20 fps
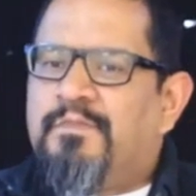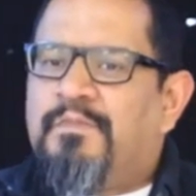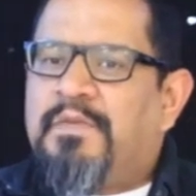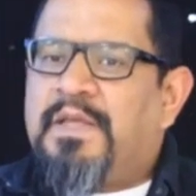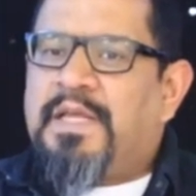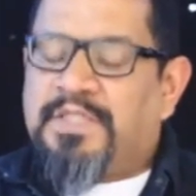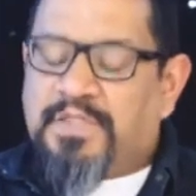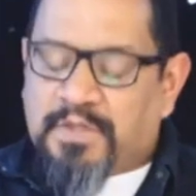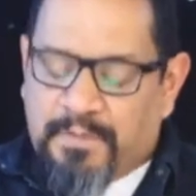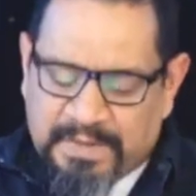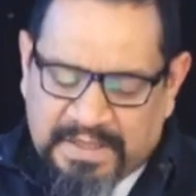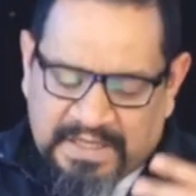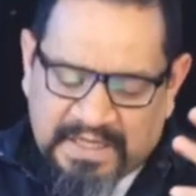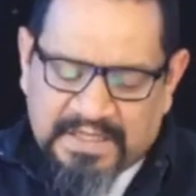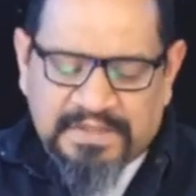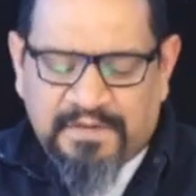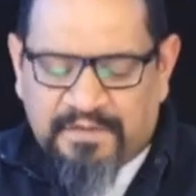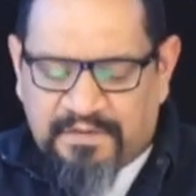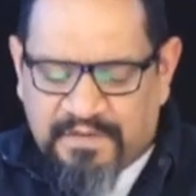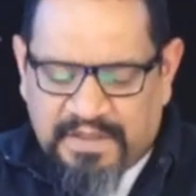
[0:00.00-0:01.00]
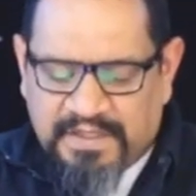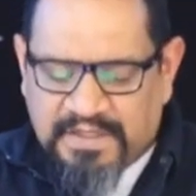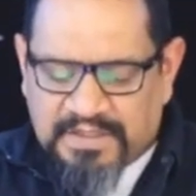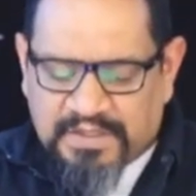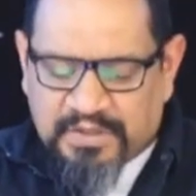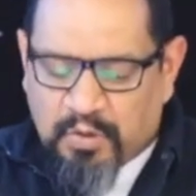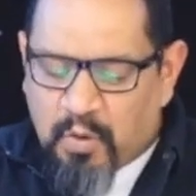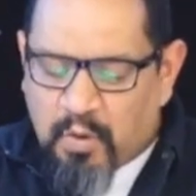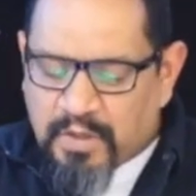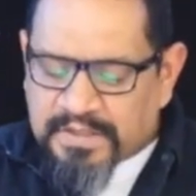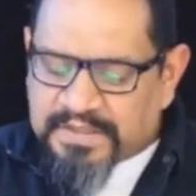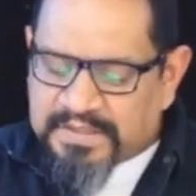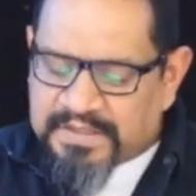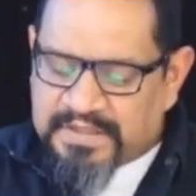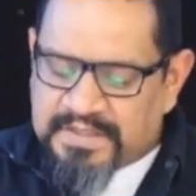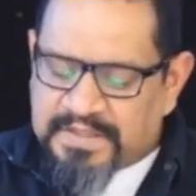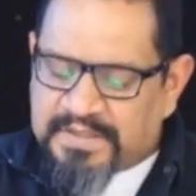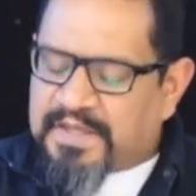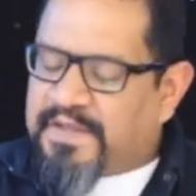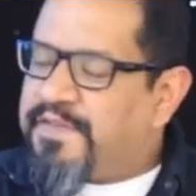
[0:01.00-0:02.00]
And so because of these
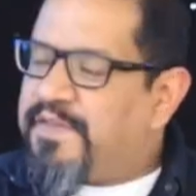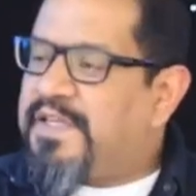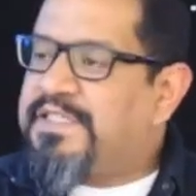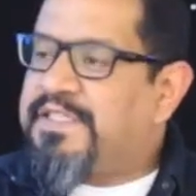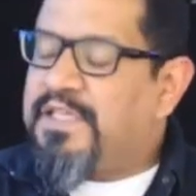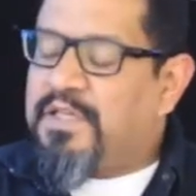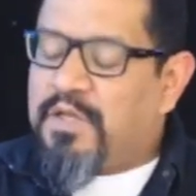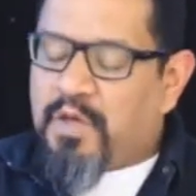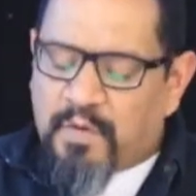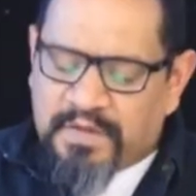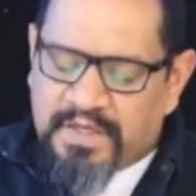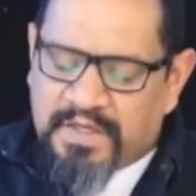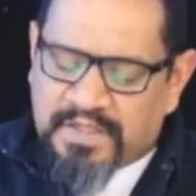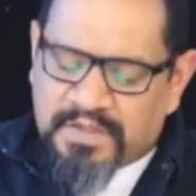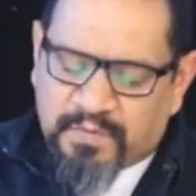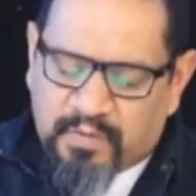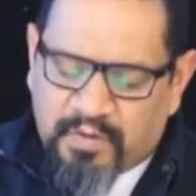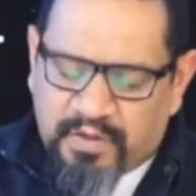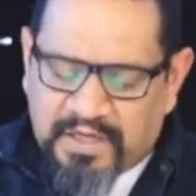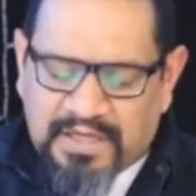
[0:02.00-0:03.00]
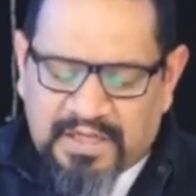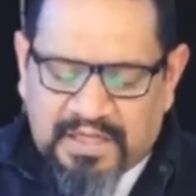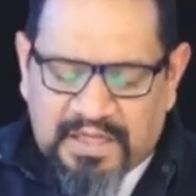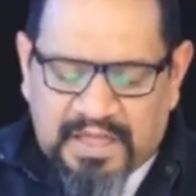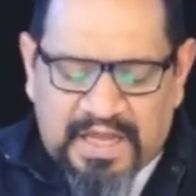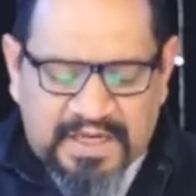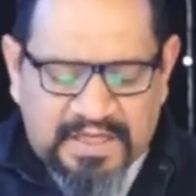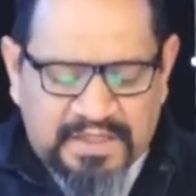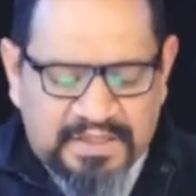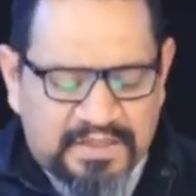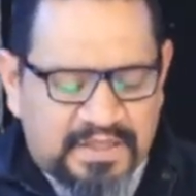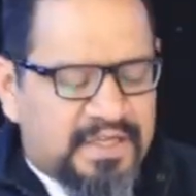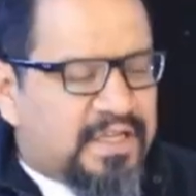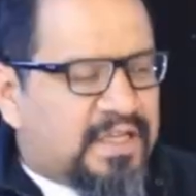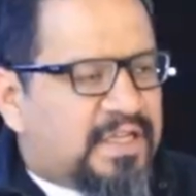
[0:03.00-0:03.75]
sources, the Thessalonians were inclined